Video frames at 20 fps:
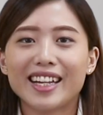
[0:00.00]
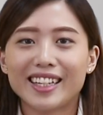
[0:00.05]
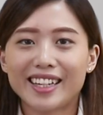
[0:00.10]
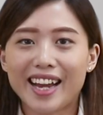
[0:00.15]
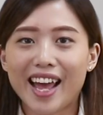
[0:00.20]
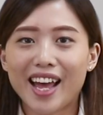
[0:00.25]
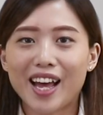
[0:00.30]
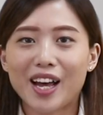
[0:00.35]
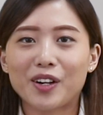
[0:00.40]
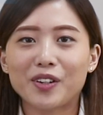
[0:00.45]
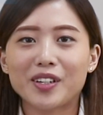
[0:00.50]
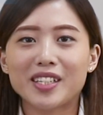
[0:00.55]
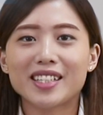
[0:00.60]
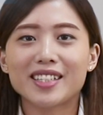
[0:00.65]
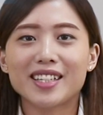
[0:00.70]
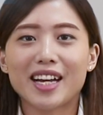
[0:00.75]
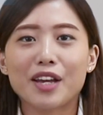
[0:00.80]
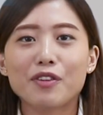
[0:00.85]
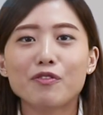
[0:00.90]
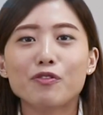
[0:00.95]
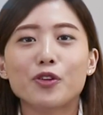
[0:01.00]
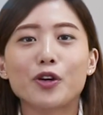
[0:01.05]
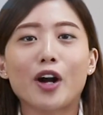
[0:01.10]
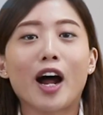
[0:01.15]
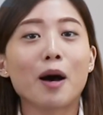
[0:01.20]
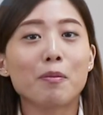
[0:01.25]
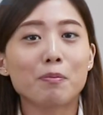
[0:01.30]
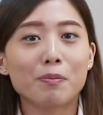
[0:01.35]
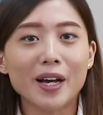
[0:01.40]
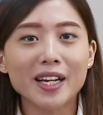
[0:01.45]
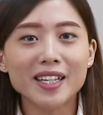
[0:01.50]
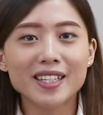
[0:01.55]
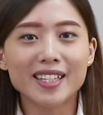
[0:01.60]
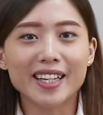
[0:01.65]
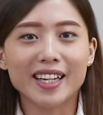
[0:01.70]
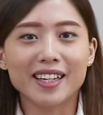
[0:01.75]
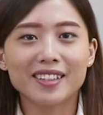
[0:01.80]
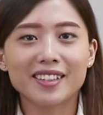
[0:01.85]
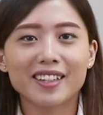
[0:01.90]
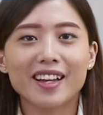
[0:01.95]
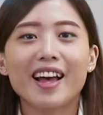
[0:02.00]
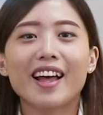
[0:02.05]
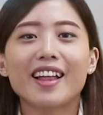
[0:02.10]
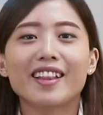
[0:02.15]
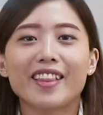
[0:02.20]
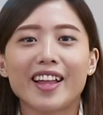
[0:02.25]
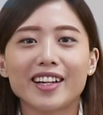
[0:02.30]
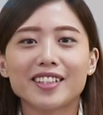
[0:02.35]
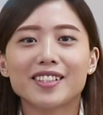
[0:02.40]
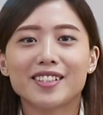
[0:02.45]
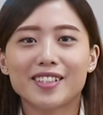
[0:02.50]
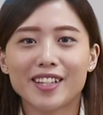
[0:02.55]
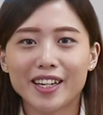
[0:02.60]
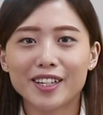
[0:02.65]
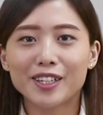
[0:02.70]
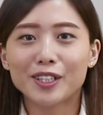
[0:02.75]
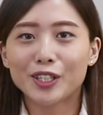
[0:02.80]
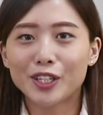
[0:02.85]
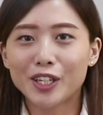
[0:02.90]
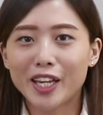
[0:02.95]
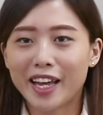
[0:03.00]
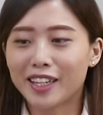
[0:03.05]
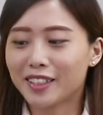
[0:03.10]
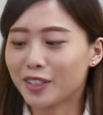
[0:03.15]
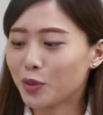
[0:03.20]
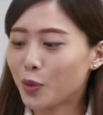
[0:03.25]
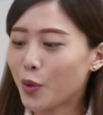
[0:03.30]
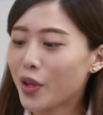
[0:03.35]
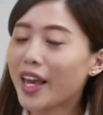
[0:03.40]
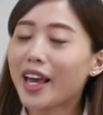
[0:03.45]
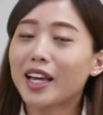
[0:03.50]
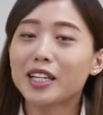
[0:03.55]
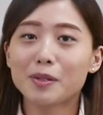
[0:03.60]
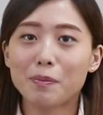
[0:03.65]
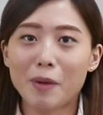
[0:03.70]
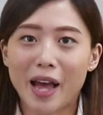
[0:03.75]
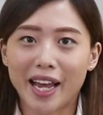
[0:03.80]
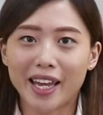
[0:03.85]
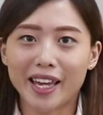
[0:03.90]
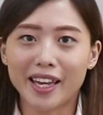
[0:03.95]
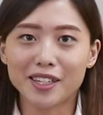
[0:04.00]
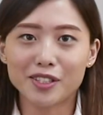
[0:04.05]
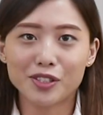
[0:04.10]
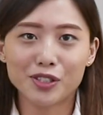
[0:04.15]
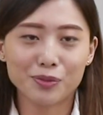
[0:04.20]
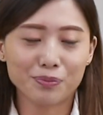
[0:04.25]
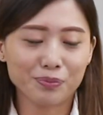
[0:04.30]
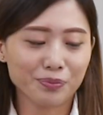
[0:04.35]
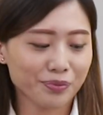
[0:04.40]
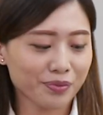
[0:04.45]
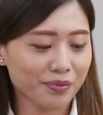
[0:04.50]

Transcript: Now it's time for unboxing. Let's take a look at the TwinX package.